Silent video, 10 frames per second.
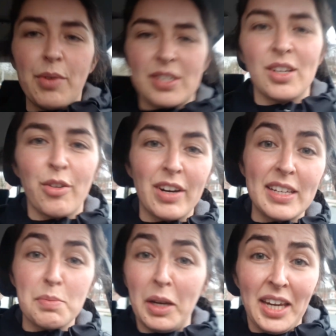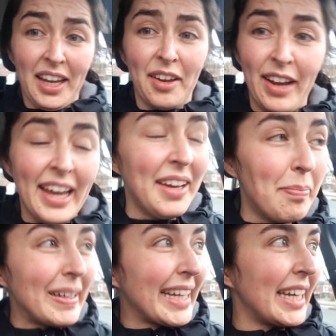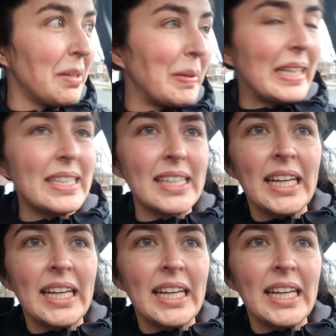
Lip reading: not really spectacular by any means.